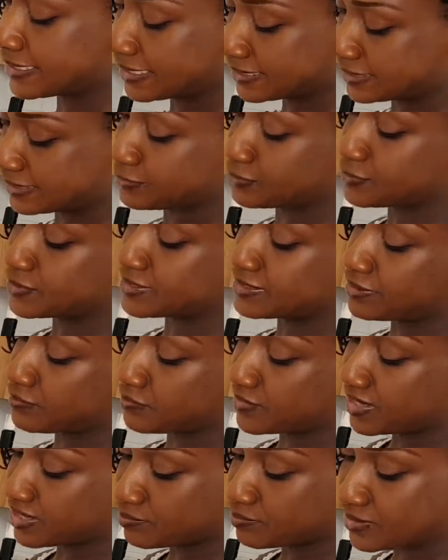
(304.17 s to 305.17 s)
it, what I
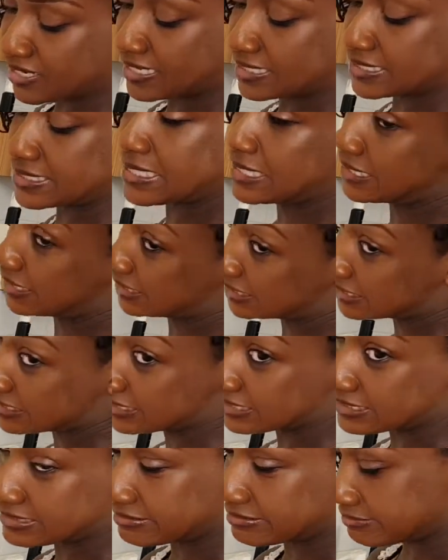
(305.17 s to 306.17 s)
meant by turkey
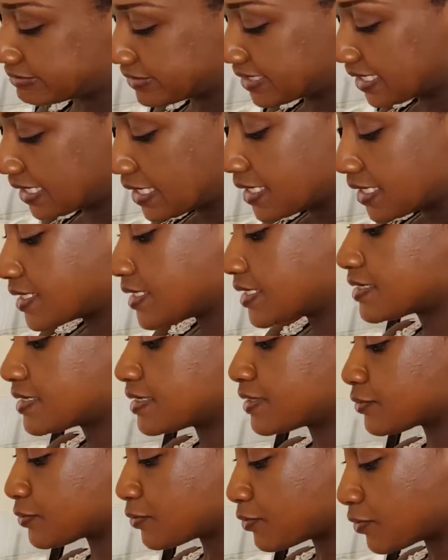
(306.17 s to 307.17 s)
tail, this
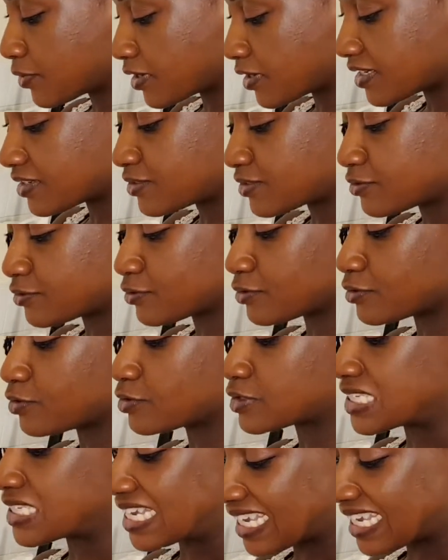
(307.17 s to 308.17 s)
is what, so
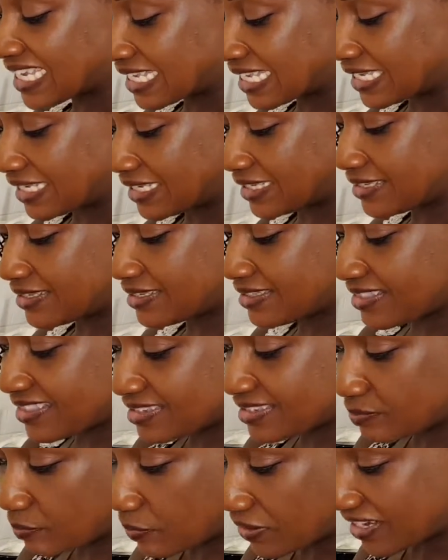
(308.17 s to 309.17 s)
turkey, this
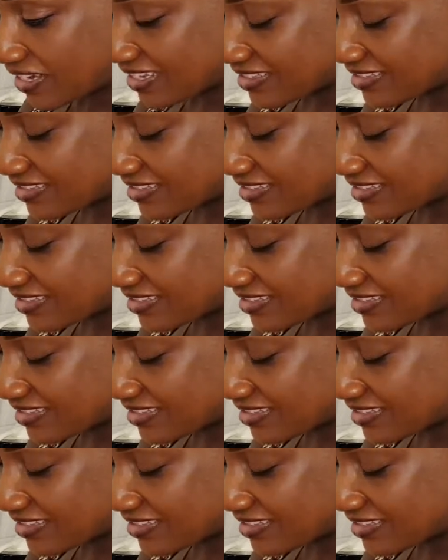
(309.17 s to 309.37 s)
part